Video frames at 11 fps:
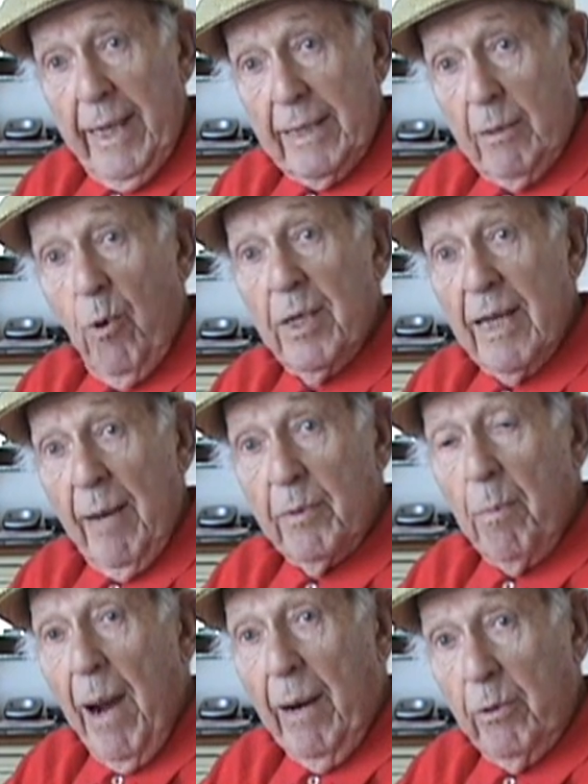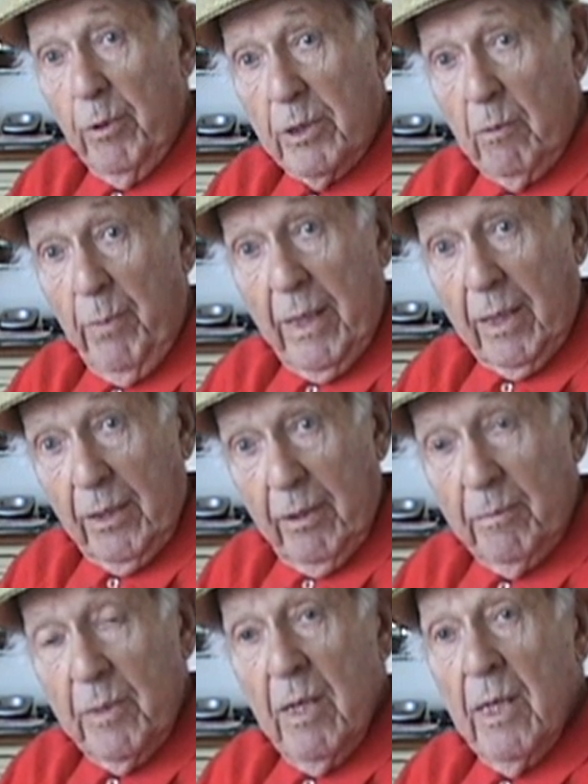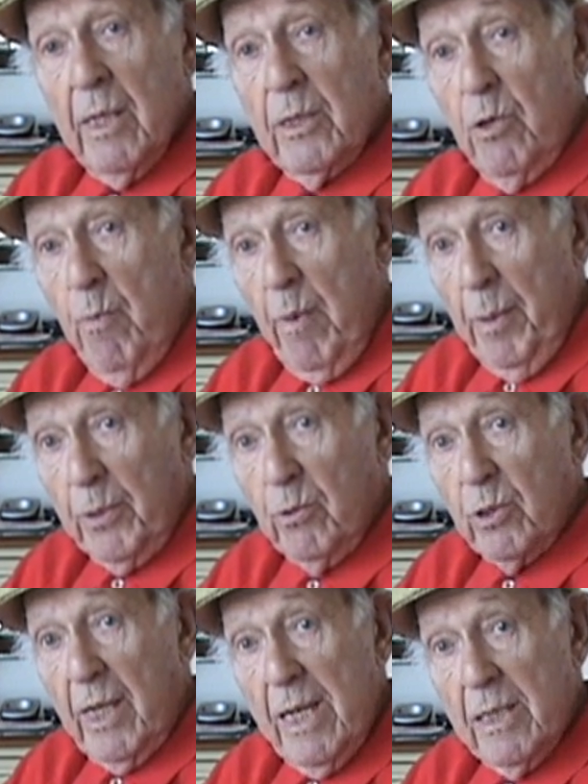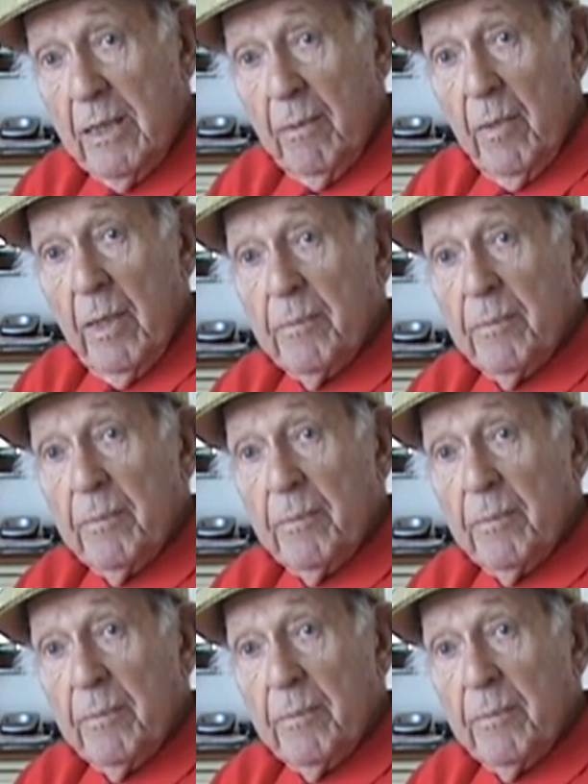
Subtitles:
At the one time, the Bowery was a big club. Do you remember those days?